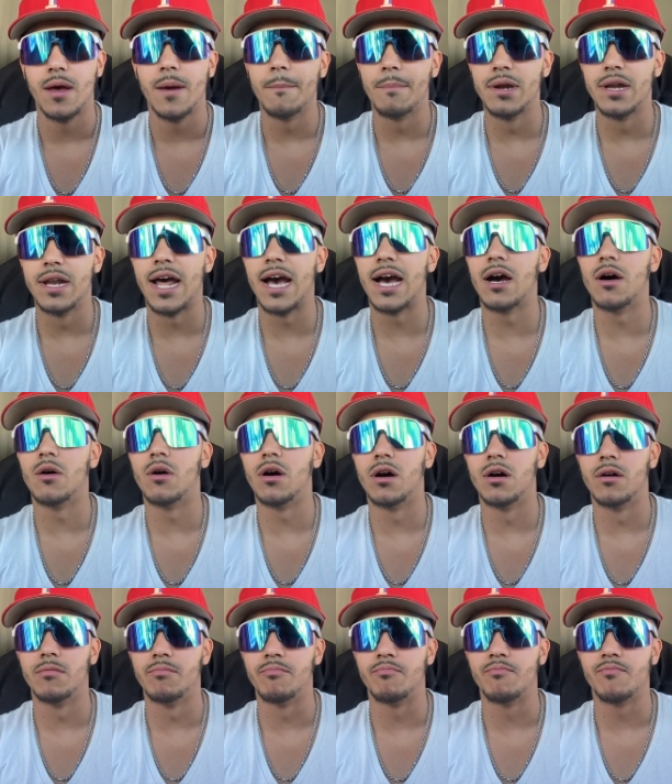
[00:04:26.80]
but now
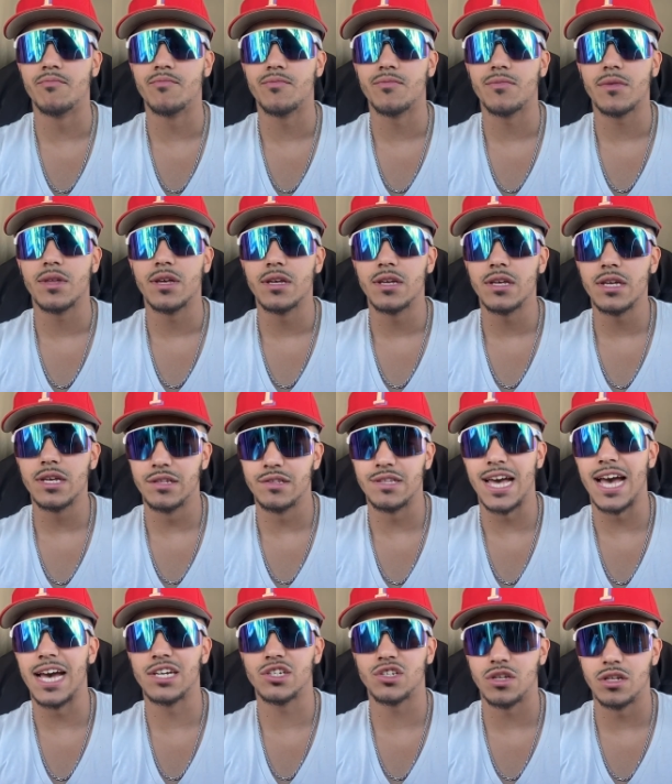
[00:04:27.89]
um, it's
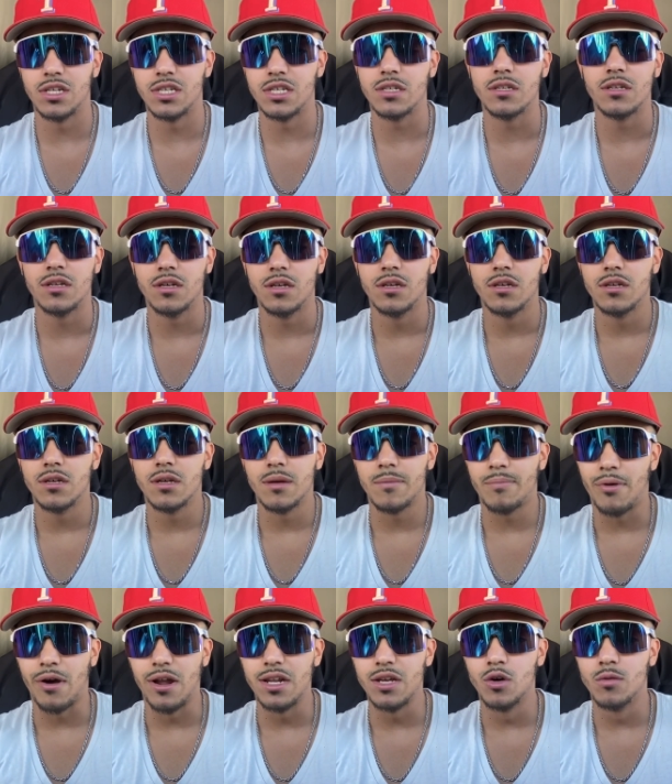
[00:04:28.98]
actually
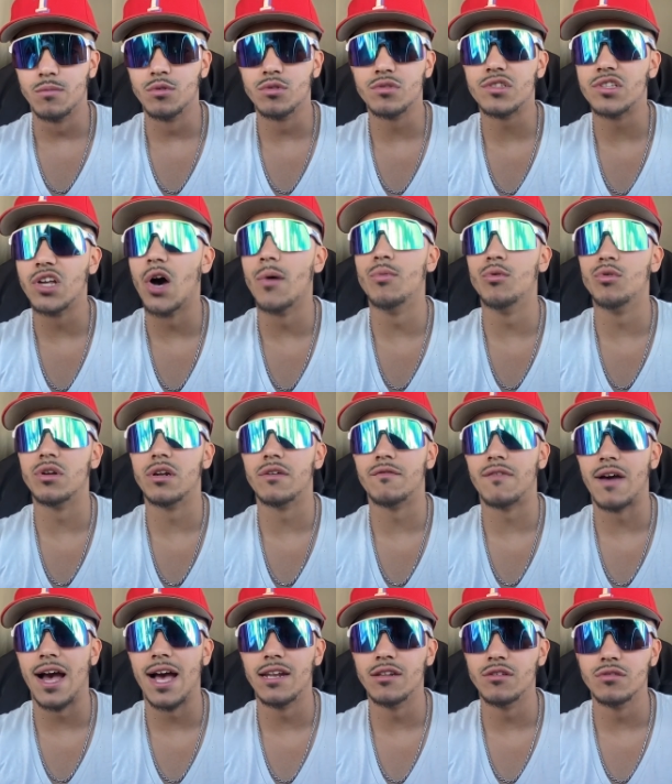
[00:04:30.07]
probably almost doubled in
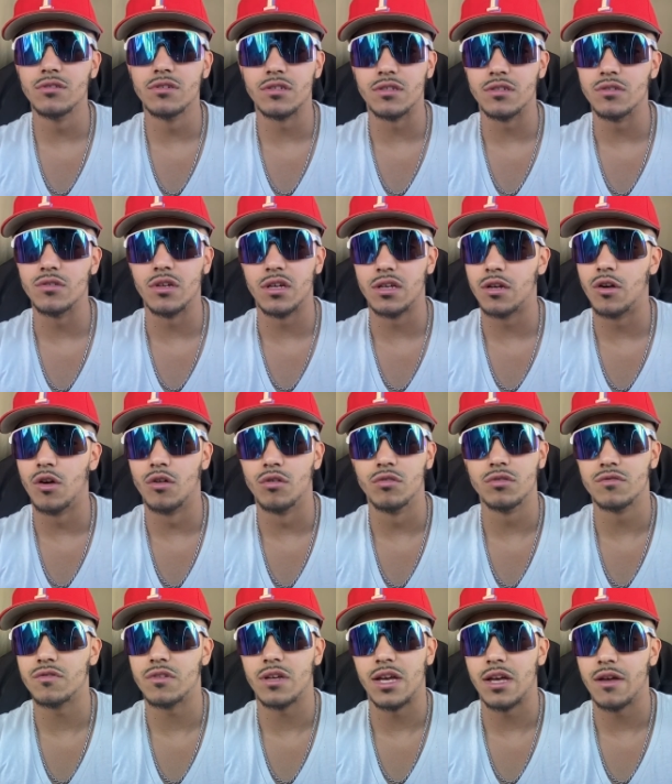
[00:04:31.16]
value. It goes
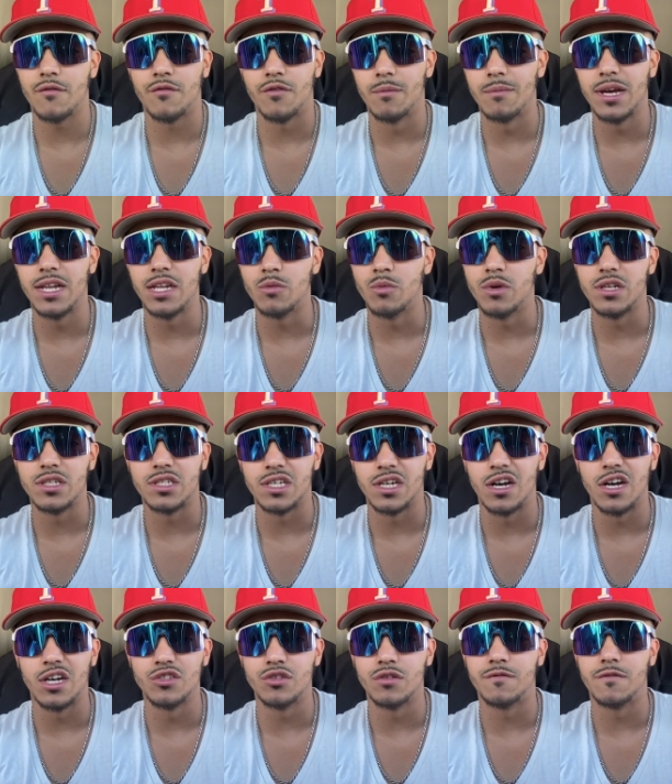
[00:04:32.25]
from anywhere to
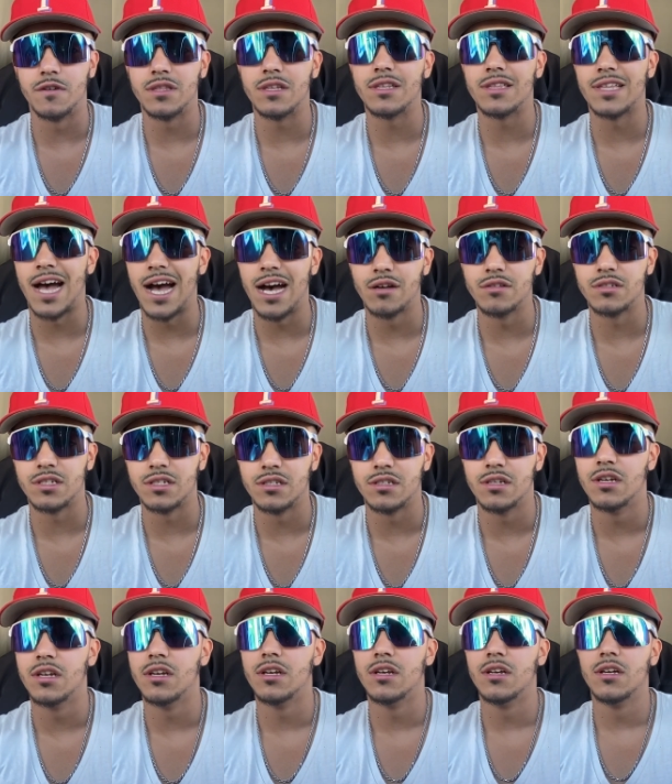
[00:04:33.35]

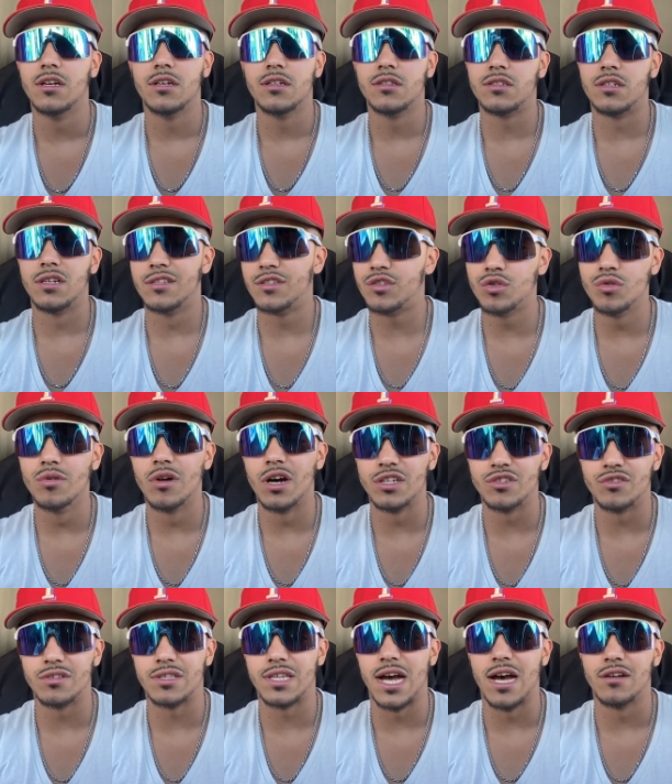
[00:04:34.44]
150,000 to
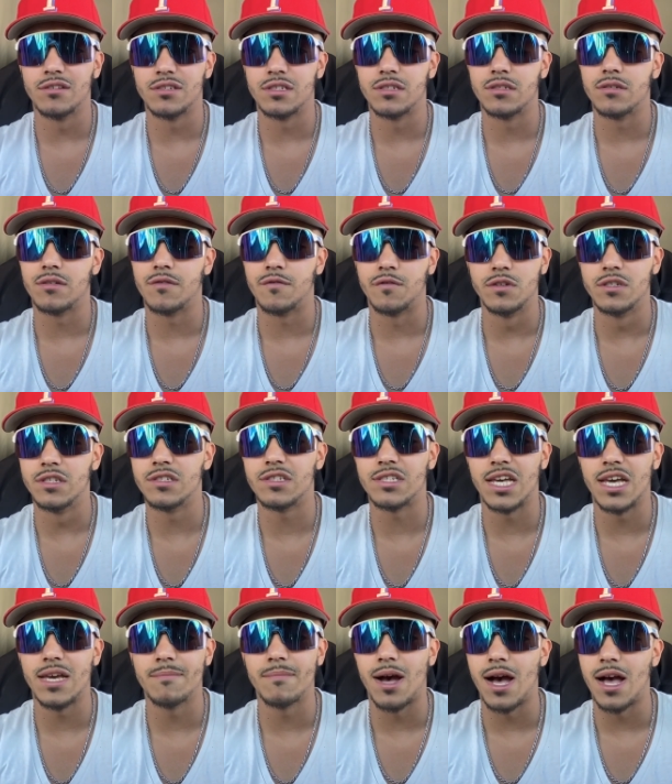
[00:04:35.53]
200,000 for the
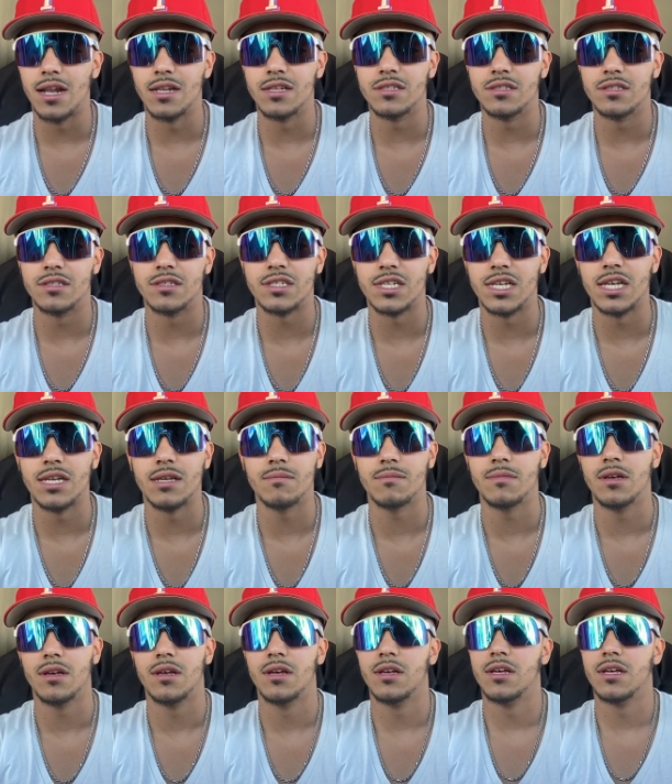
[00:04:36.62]
same mileage, the
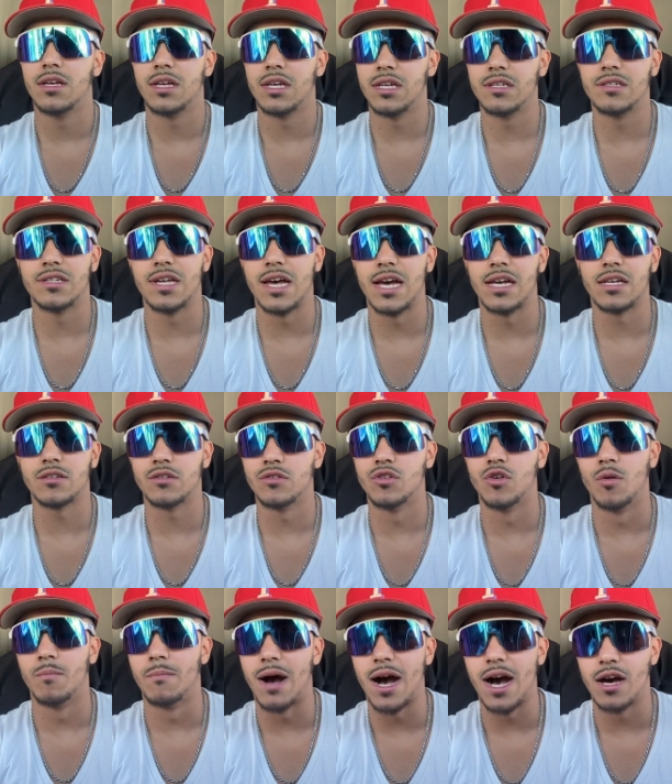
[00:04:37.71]
same exact, you
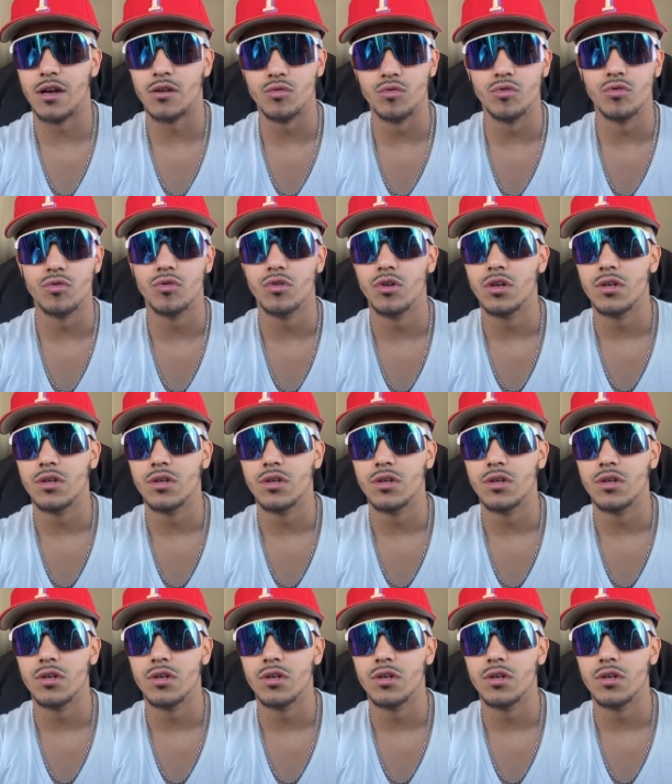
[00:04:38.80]
know, model,